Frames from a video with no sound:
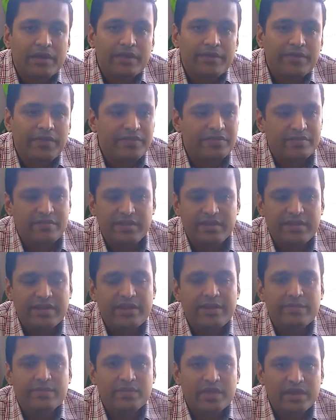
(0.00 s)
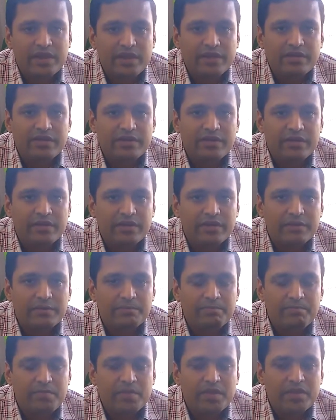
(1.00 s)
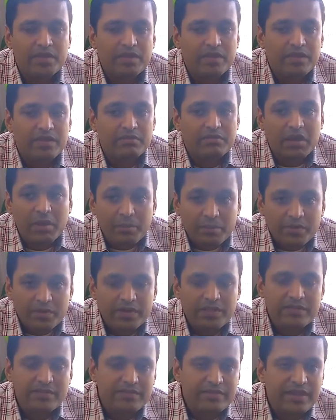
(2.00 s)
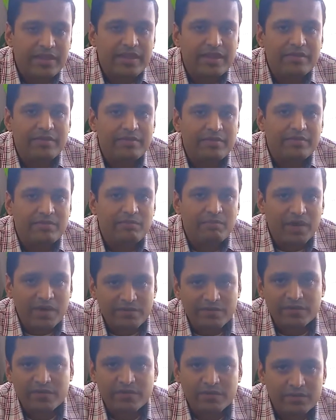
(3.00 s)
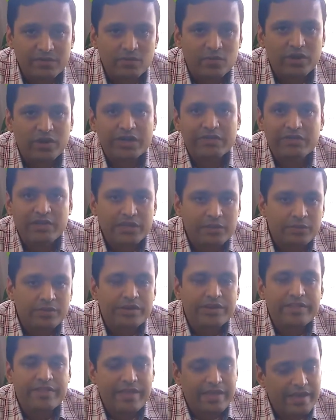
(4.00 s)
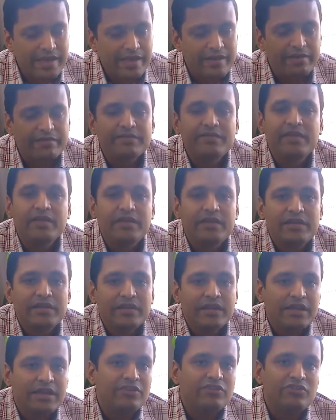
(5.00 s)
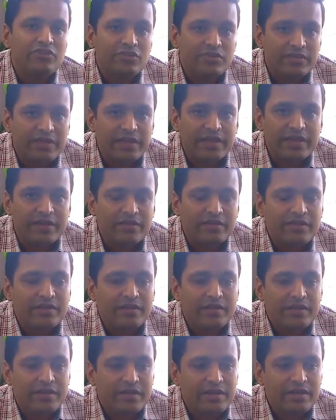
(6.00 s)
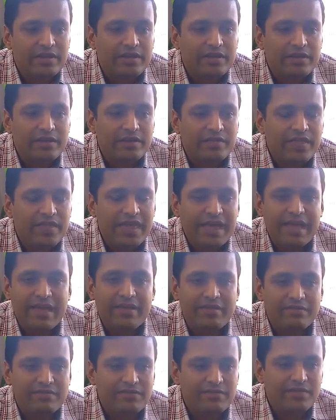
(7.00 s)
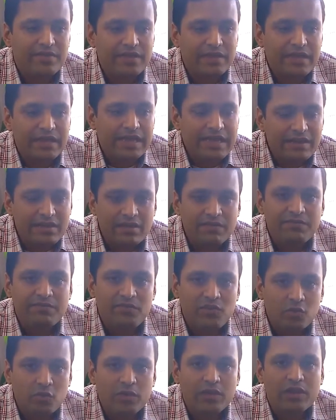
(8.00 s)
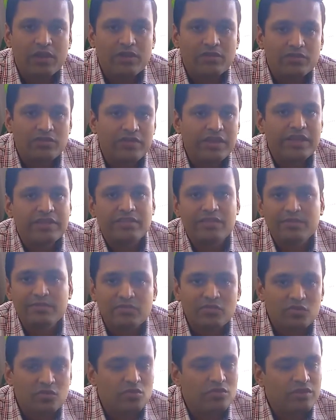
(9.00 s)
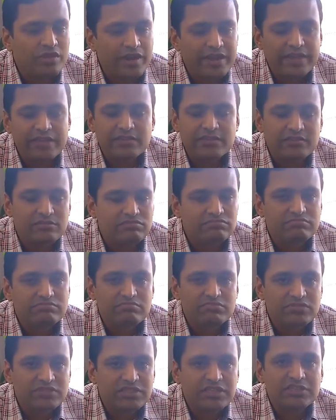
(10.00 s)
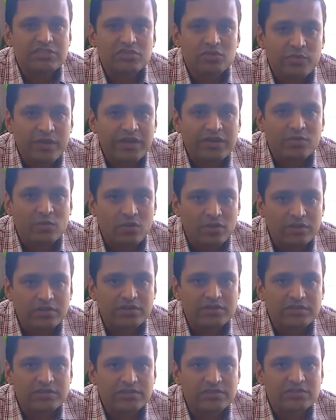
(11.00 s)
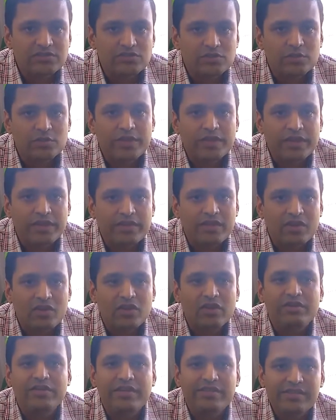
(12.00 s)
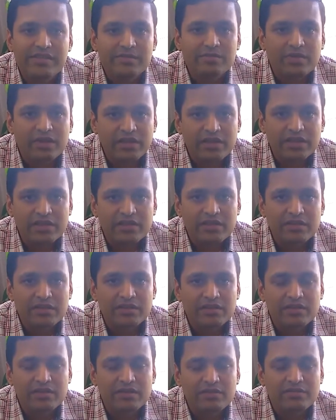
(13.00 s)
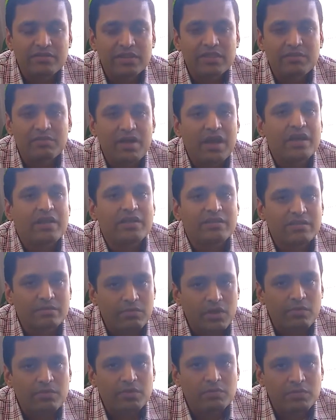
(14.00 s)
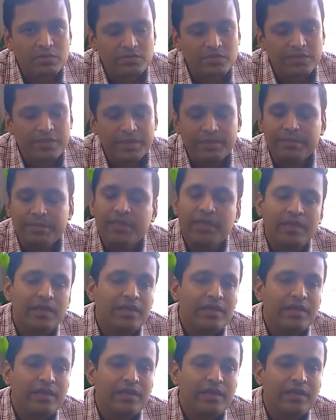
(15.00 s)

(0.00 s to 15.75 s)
this is the time that companies can buffer whatever liquidity they have, ensure that they have enough fuel to take them through the next 6 to 8 quarters so that they're not raising money when the market is suboptimal for them.